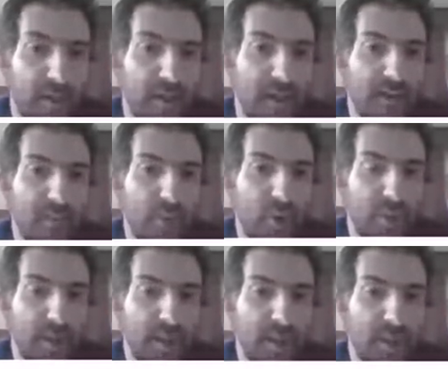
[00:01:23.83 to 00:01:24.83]
It's a
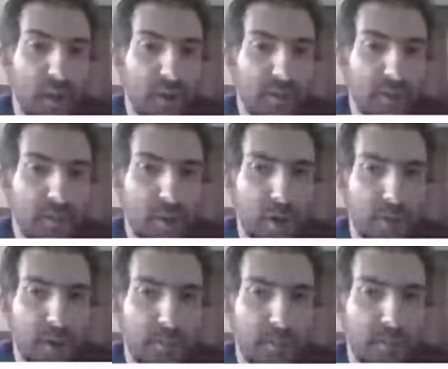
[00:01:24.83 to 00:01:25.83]
property of the
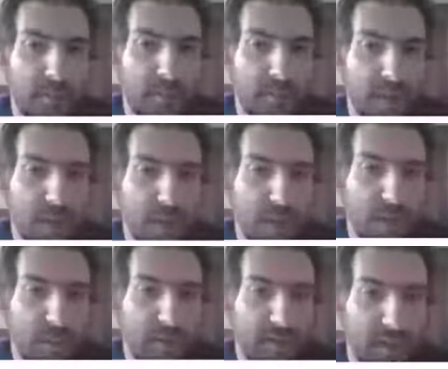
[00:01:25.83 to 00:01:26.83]
problem that
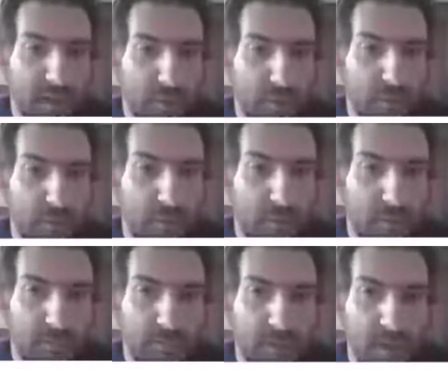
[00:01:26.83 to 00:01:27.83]
QEMU is trying to solve.
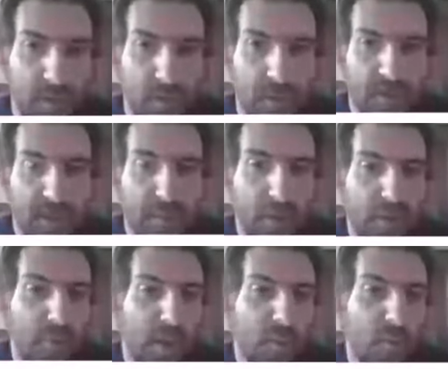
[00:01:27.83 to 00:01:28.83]
For example,
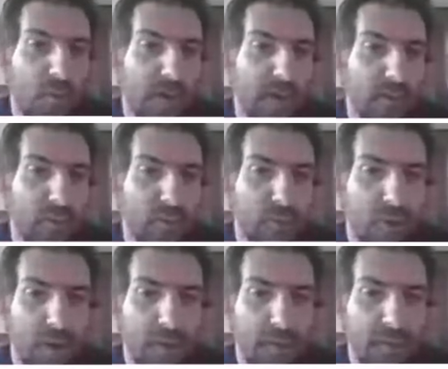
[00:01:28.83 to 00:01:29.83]
QEMU has to do
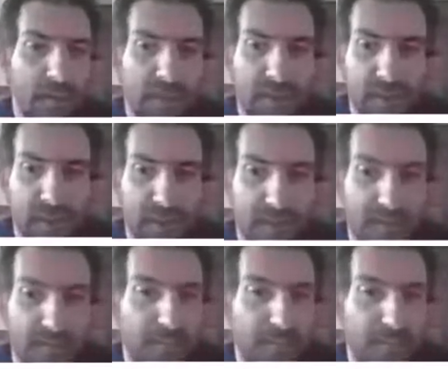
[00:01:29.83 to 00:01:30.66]
all of these things.